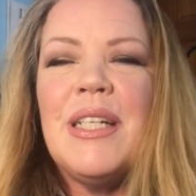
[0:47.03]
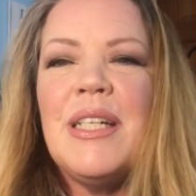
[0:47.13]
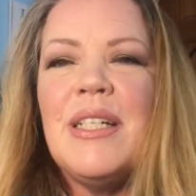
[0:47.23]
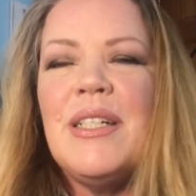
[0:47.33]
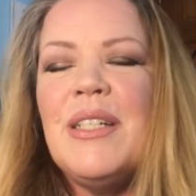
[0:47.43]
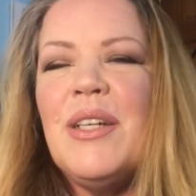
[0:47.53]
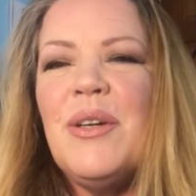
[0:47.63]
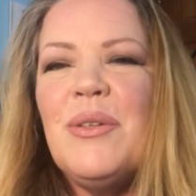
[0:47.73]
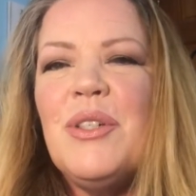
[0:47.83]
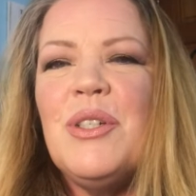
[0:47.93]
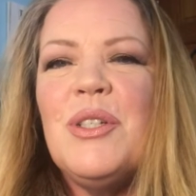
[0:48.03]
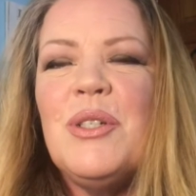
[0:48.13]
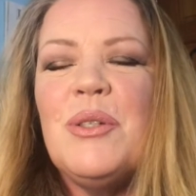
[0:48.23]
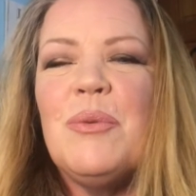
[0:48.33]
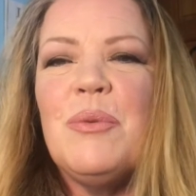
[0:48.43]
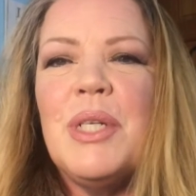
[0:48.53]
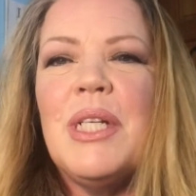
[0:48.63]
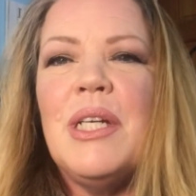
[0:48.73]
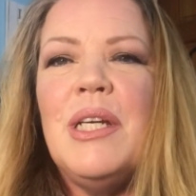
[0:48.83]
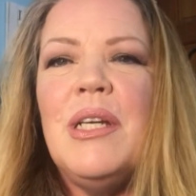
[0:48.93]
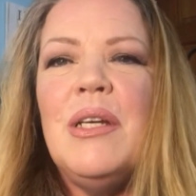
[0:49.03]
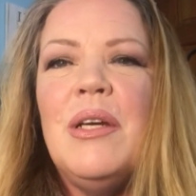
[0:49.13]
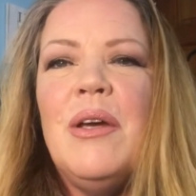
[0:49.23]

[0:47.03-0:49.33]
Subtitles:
And, it's just a really